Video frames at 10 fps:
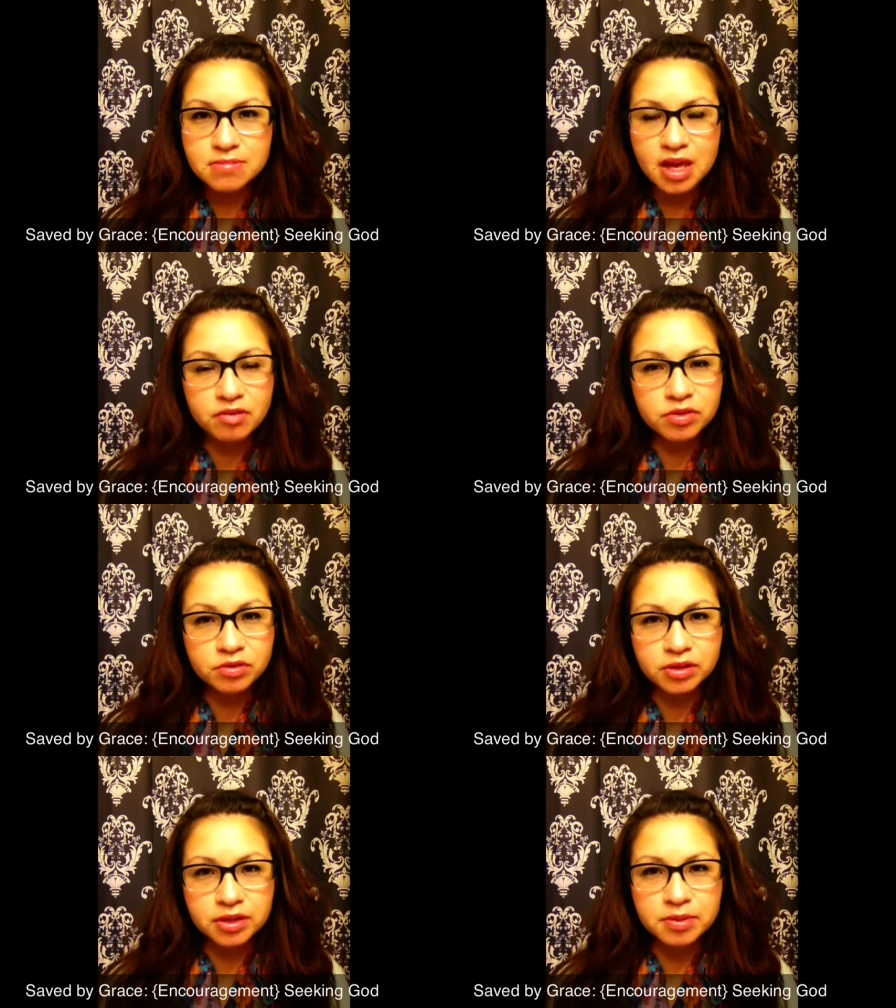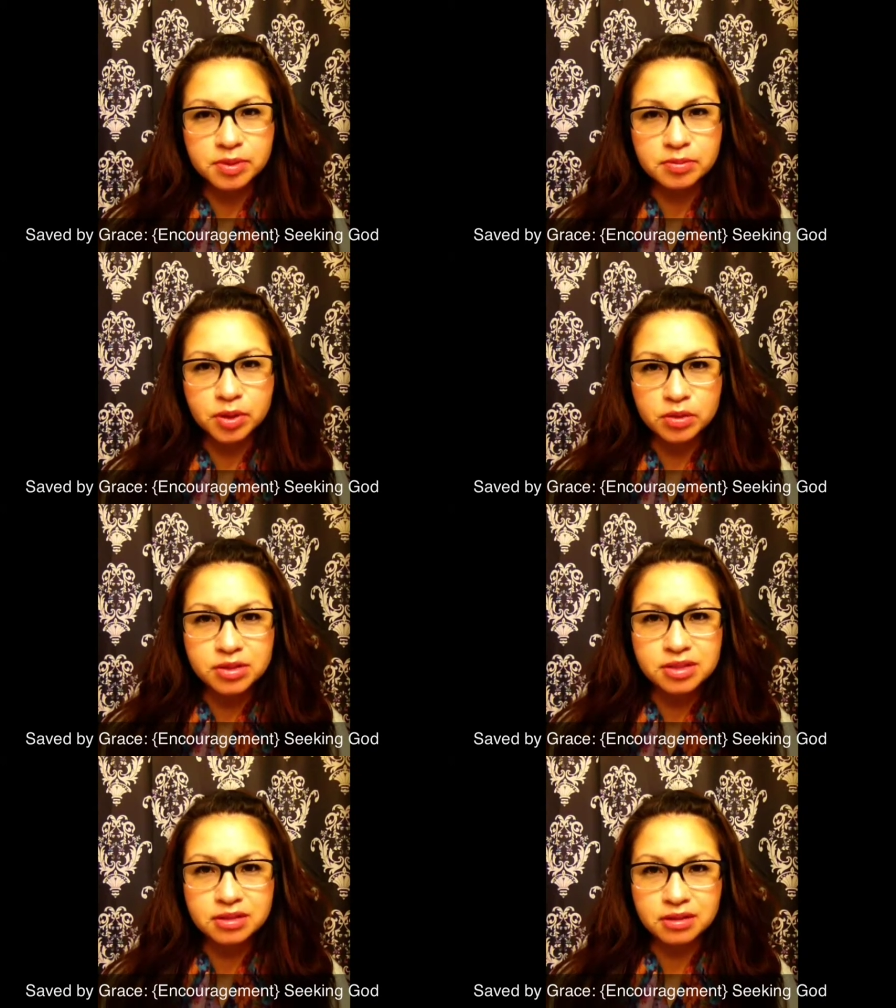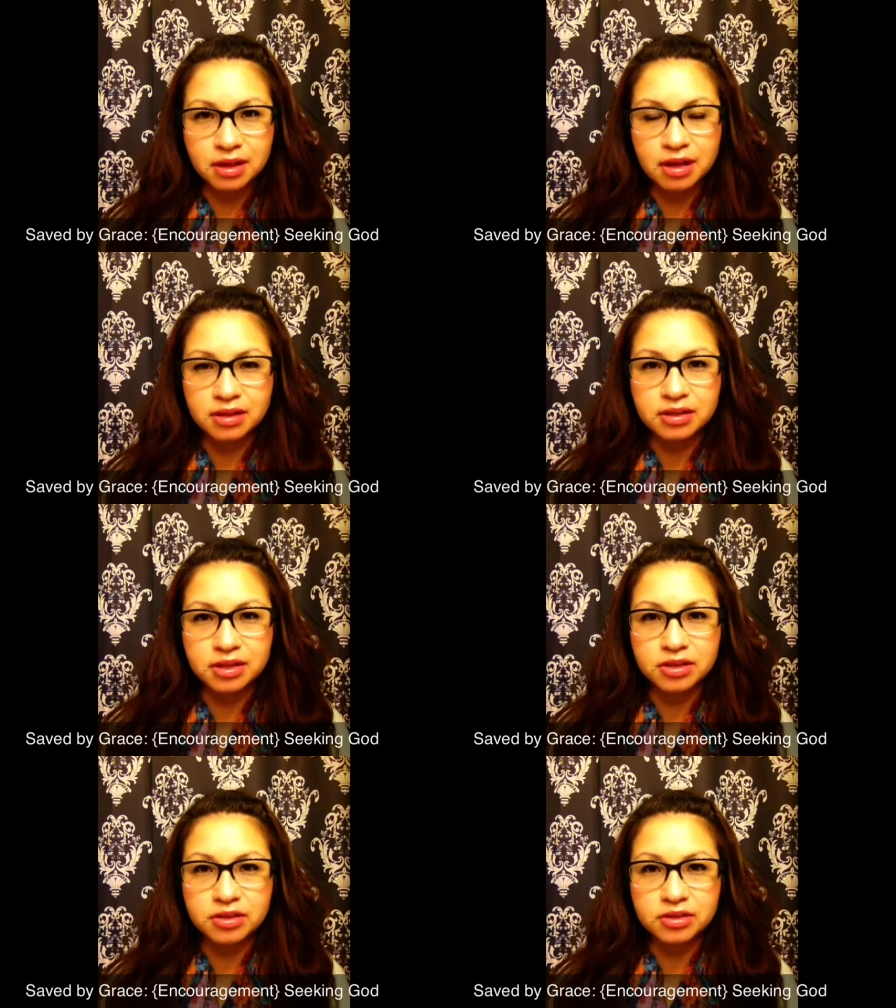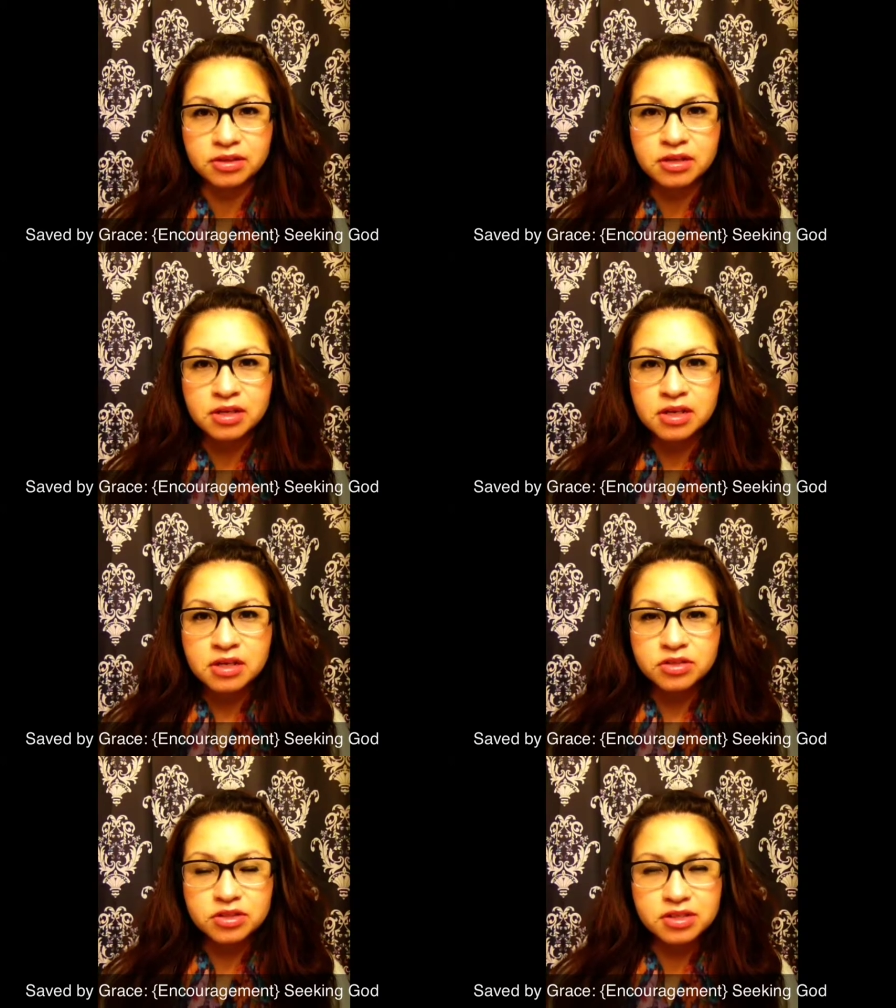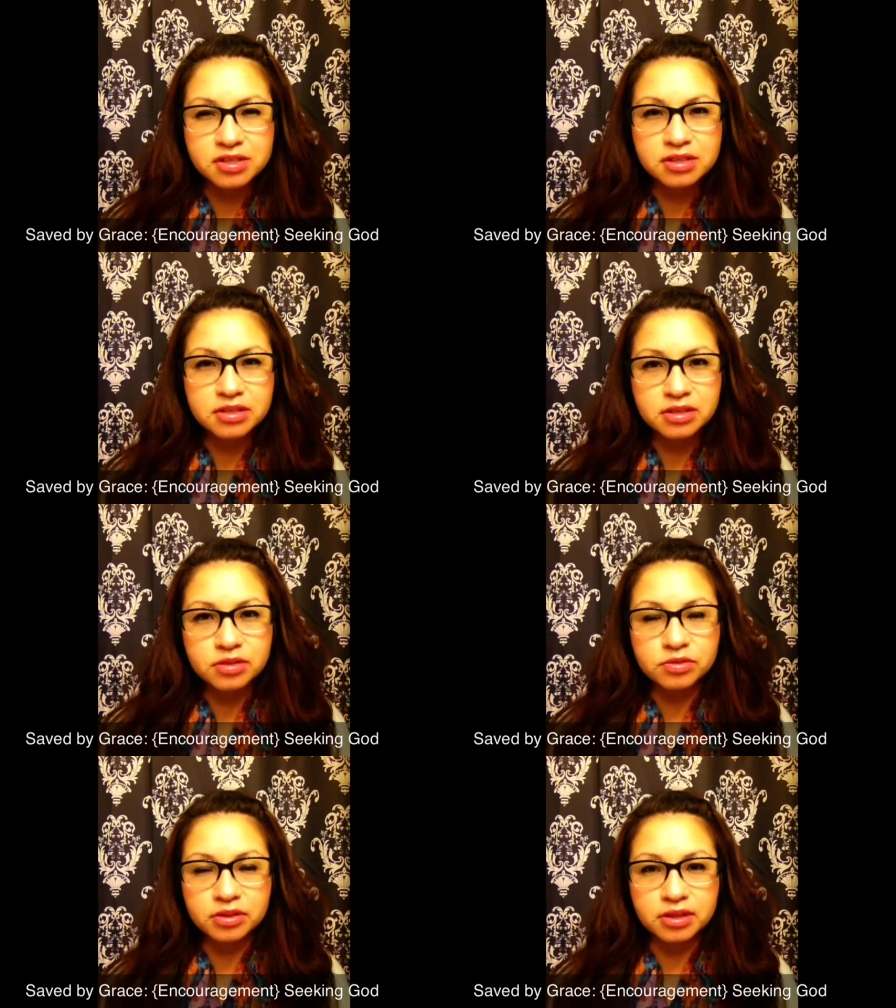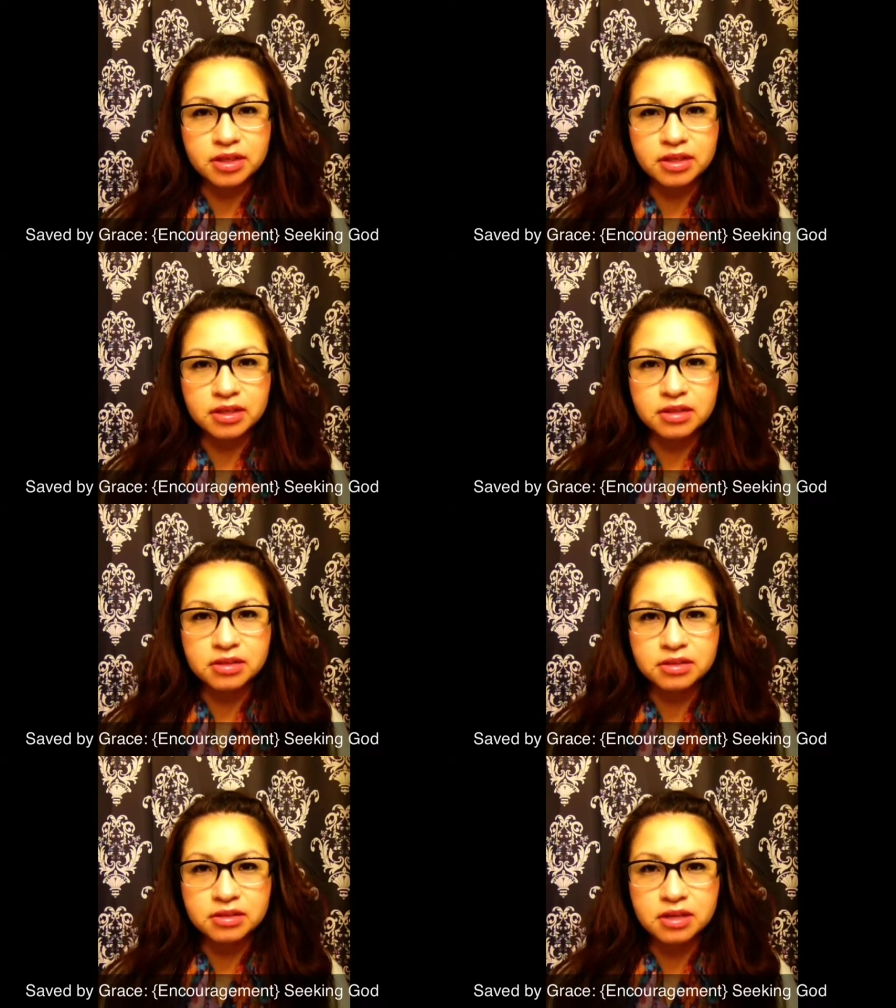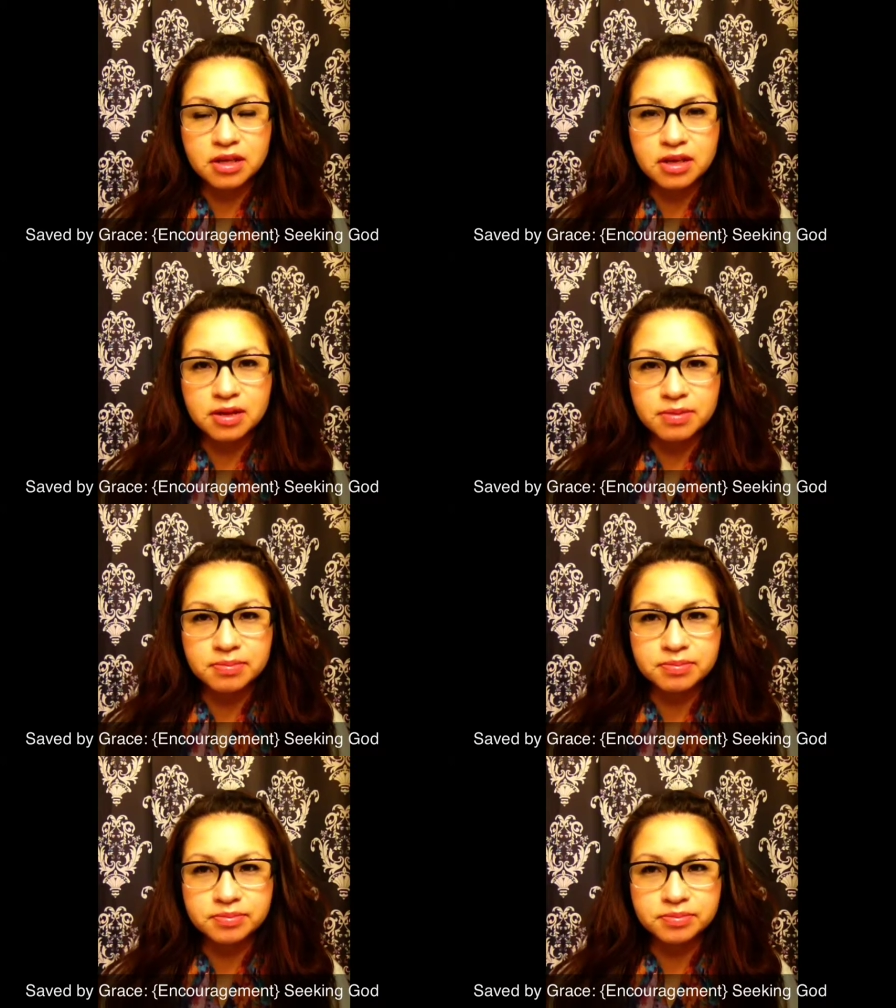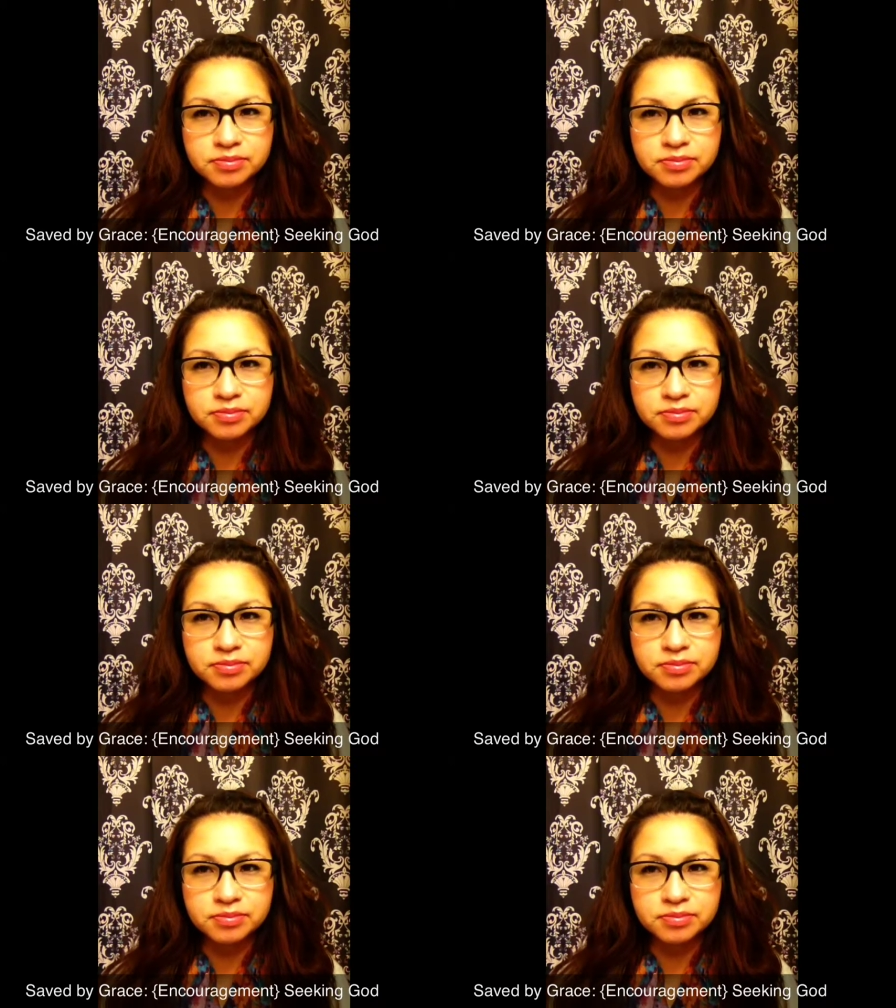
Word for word: I haven't really been posting a lot on here just because I didn't really um,